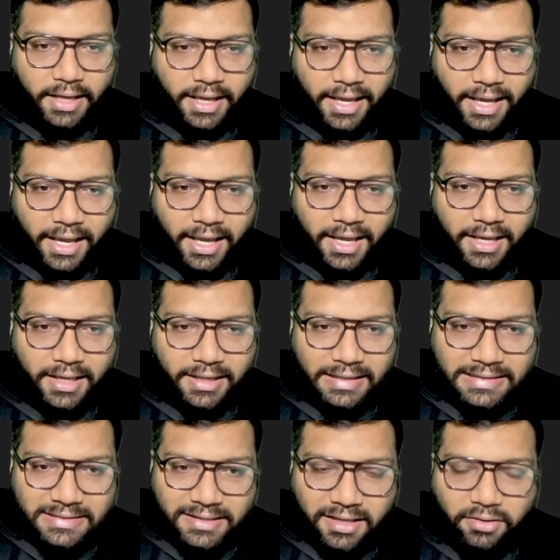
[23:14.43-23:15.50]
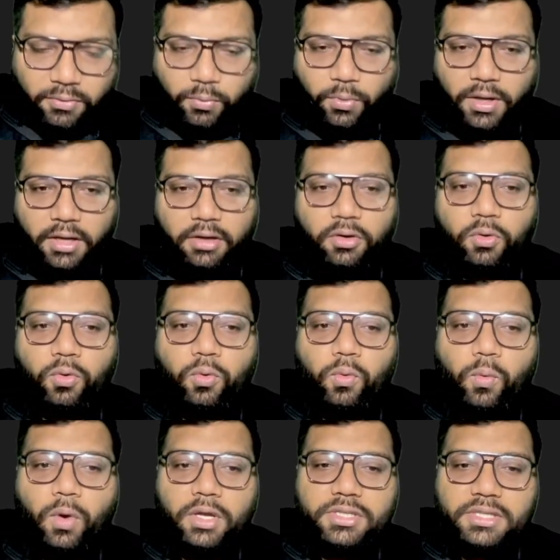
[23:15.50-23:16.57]
A is the one who
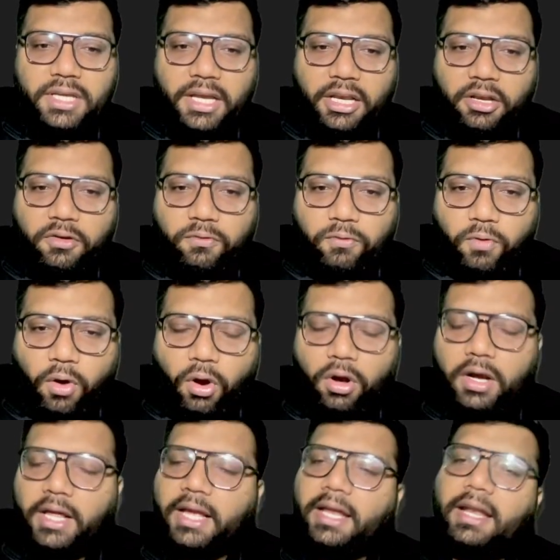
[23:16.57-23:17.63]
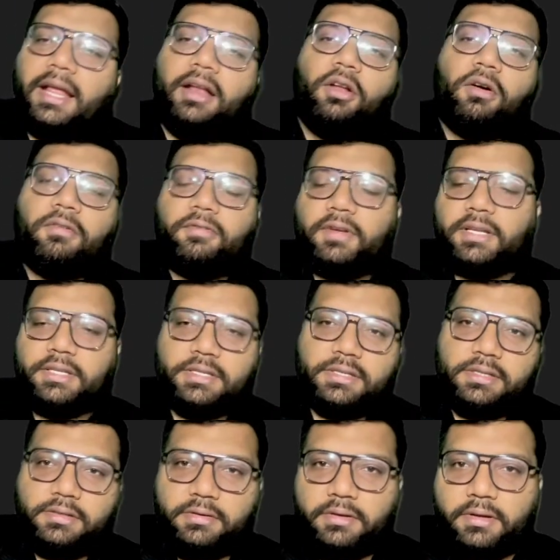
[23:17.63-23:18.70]
was involved in an
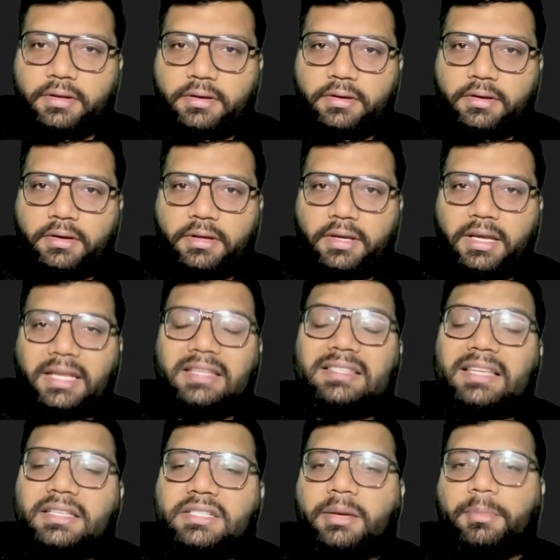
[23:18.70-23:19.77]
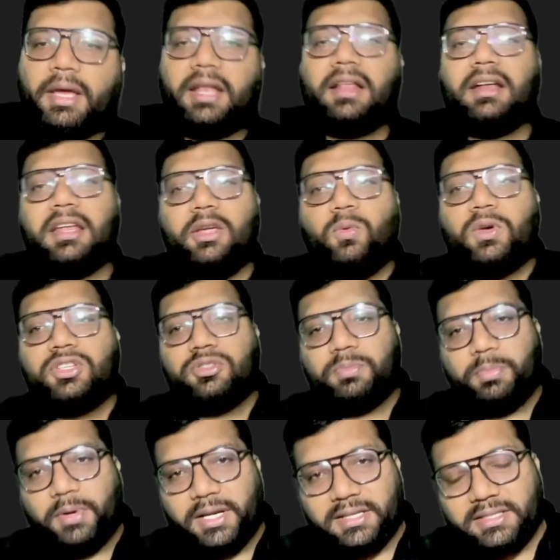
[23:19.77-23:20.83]
offense? In such a manner, he was
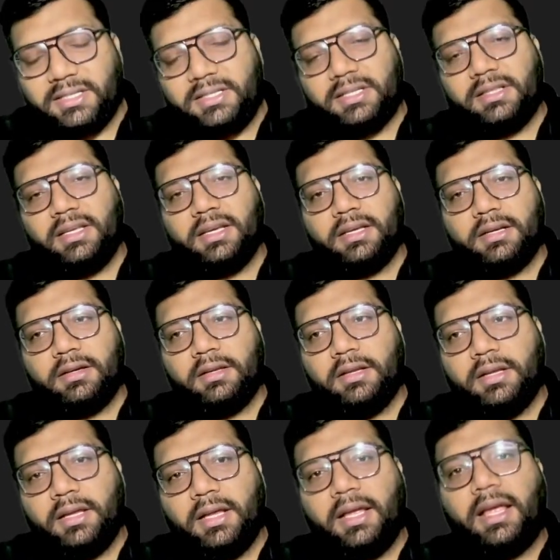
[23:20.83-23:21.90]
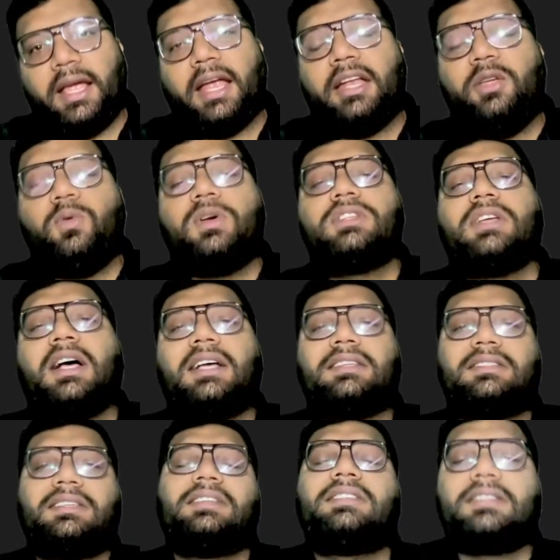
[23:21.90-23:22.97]
present there and he was
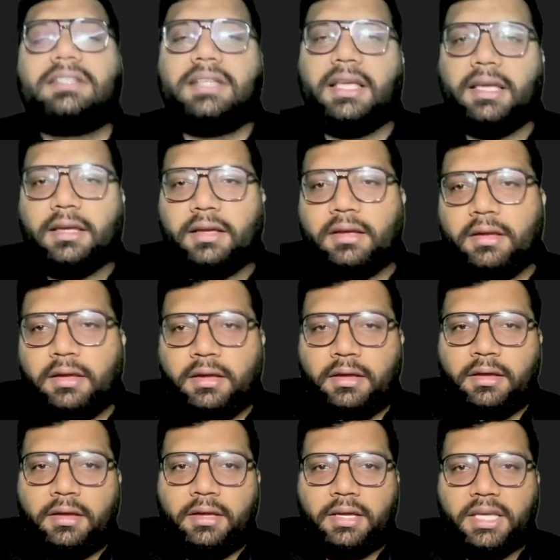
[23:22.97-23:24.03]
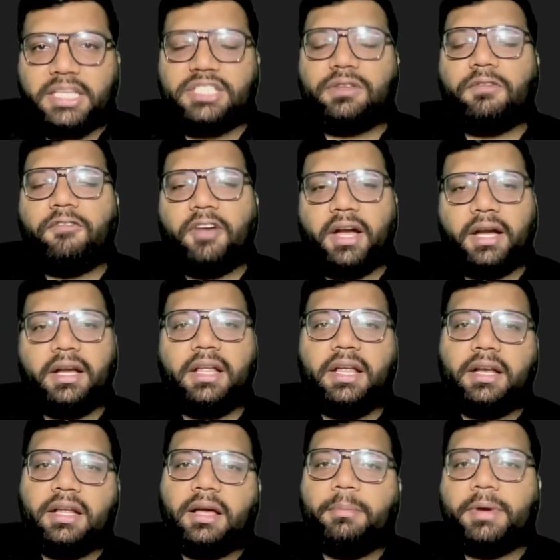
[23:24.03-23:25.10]
assisting his friend
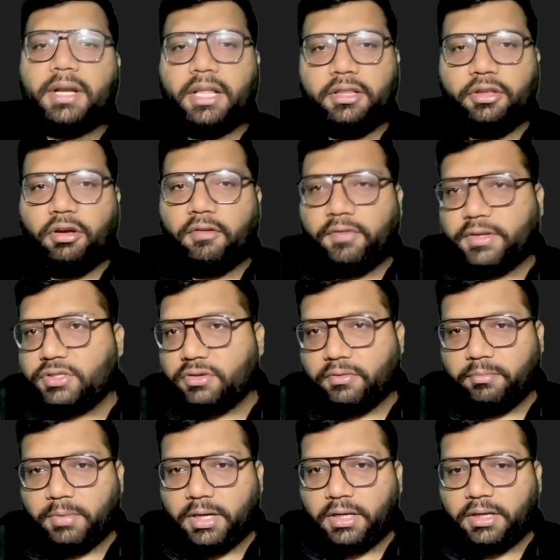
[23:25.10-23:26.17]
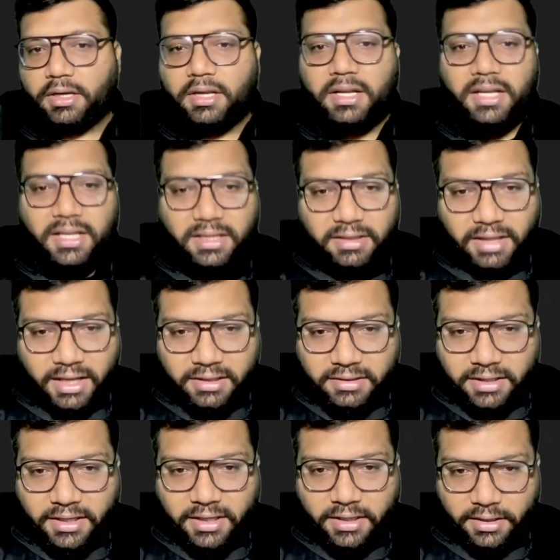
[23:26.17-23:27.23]
in committing the offense of murder. Then
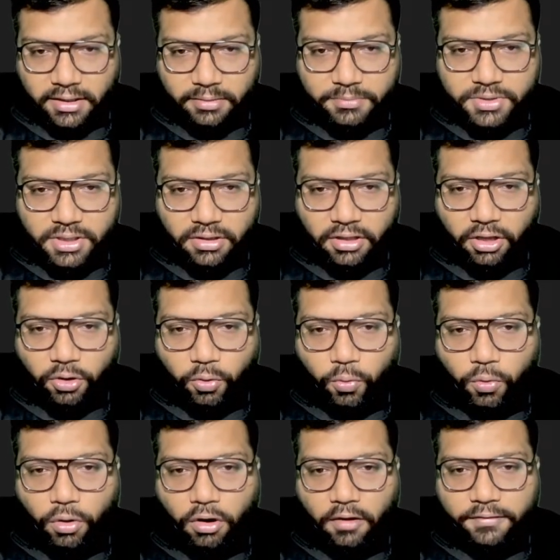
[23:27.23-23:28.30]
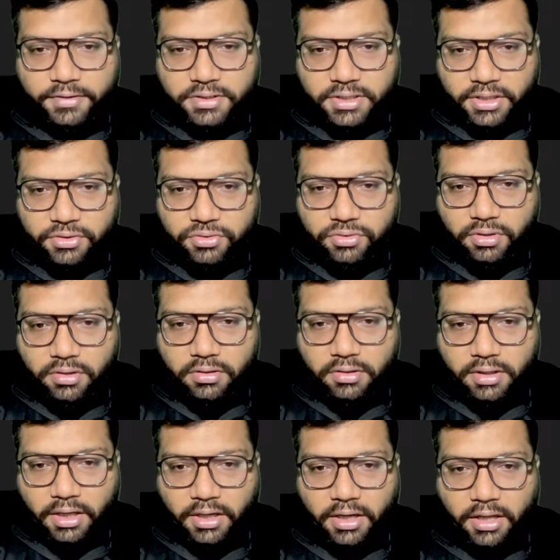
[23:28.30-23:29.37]
there comes the role of section
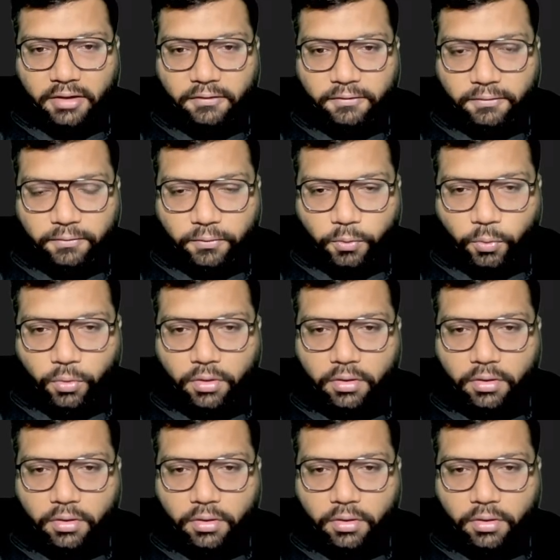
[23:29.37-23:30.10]
34.